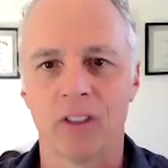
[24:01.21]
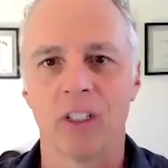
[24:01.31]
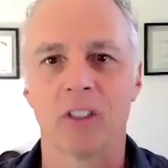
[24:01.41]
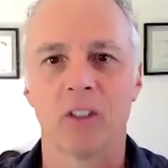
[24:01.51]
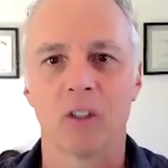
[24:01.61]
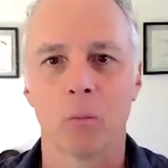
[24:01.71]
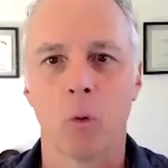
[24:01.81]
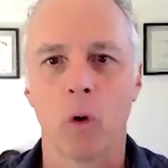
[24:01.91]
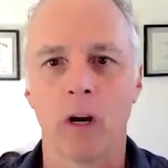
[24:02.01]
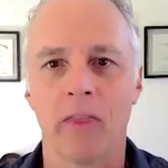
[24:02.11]
consistent
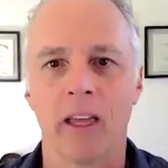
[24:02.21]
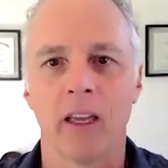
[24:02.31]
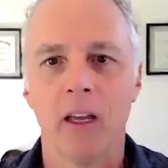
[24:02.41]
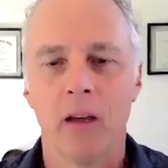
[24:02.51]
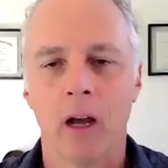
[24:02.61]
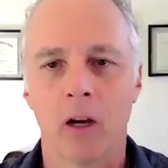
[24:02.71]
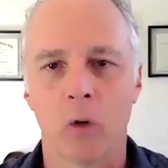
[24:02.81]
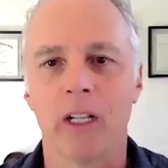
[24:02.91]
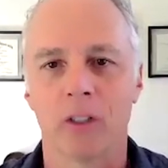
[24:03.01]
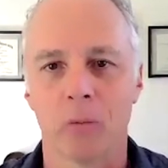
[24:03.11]
support, I think,
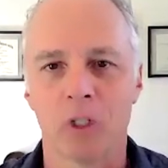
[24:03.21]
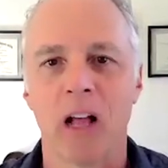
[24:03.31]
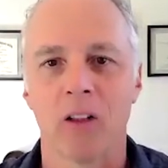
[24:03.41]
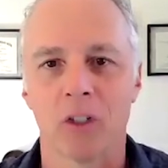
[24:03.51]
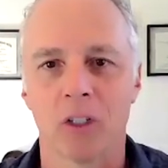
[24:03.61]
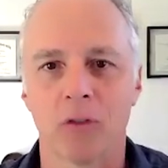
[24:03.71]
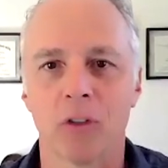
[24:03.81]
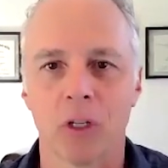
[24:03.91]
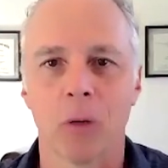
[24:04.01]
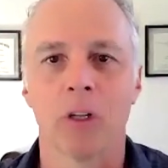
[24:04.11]
created some challenges
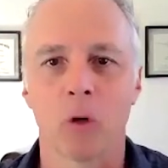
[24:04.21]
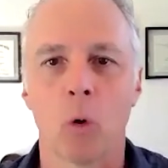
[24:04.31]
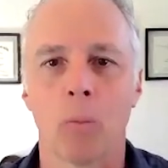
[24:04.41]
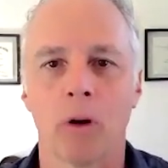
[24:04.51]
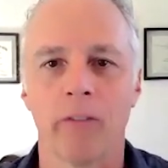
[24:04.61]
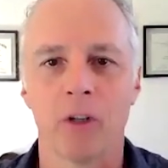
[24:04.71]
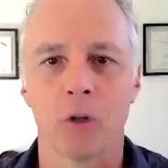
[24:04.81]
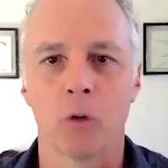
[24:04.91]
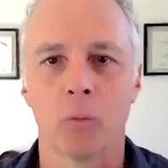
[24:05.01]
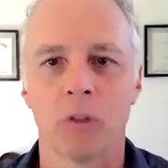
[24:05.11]
for some of the corporate
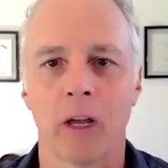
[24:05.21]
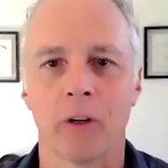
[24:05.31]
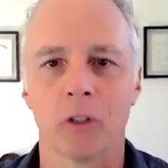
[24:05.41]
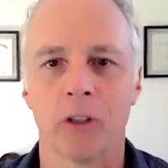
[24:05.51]
venture groups out there.